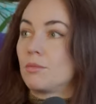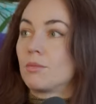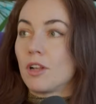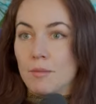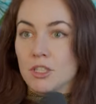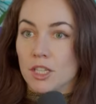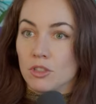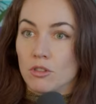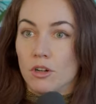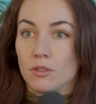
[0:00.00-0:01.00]
climate
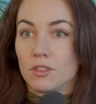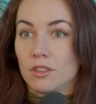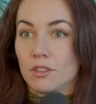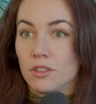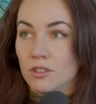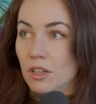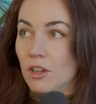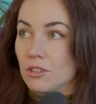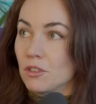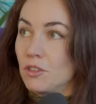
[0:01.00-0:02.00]
change graphs since I
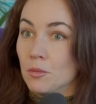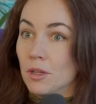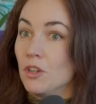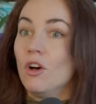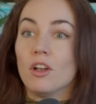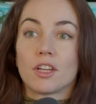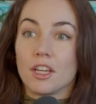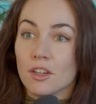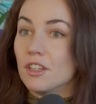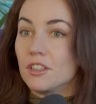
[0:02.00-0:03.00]
last looked at them are not
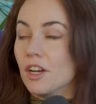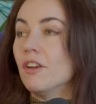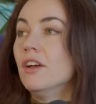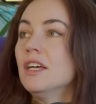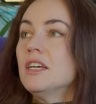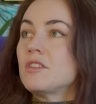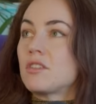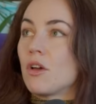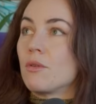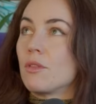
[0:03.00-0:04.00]
looking good. You know,
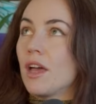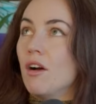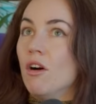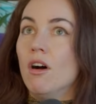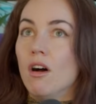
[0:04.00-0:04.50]
so there are